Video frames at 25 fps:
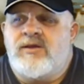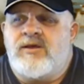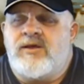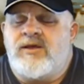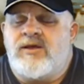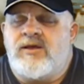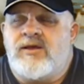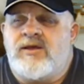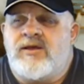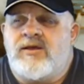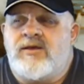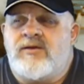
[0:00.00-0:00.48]

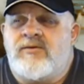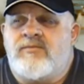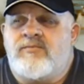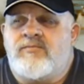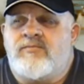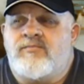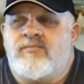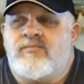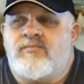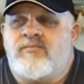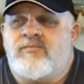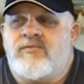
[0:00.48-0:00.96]
I
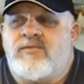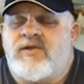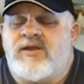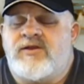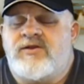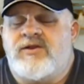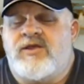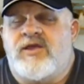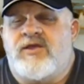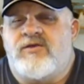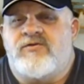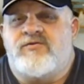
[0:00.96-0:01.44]
had
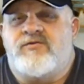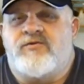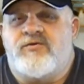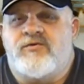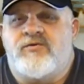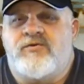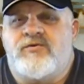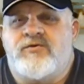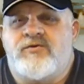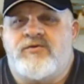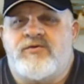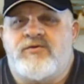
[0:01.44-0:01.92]
to go
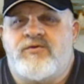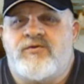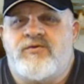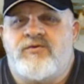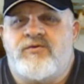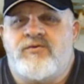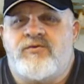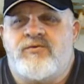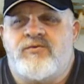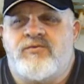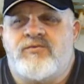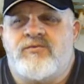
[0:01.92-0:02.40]
through and
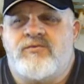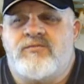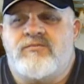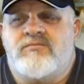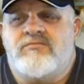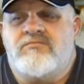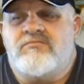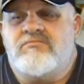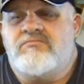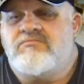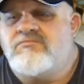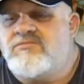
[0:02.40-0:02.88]
do
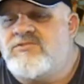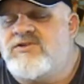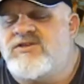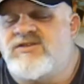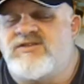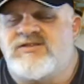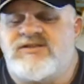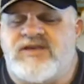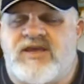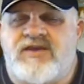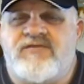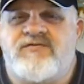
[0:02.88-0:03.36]

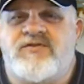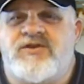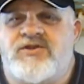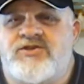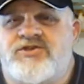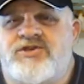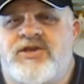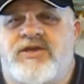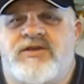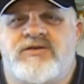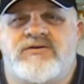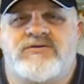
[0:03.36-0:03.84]
just safety
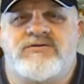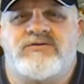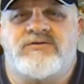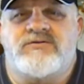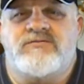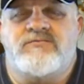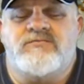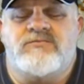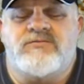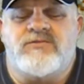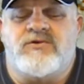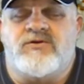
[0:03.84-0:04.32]
checks
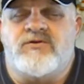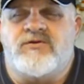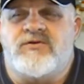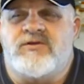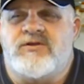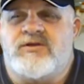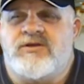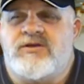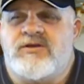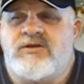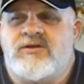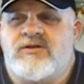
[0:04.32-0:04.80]
on
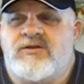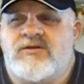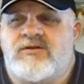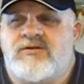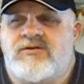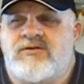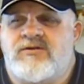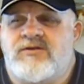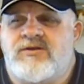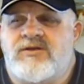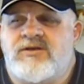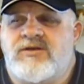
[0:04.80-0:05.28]

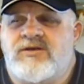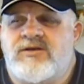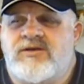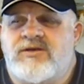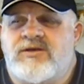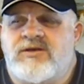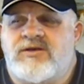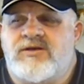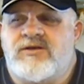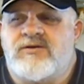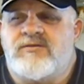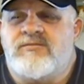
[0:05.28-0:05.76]

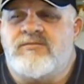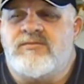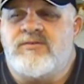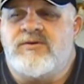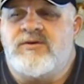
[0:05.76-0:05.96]
the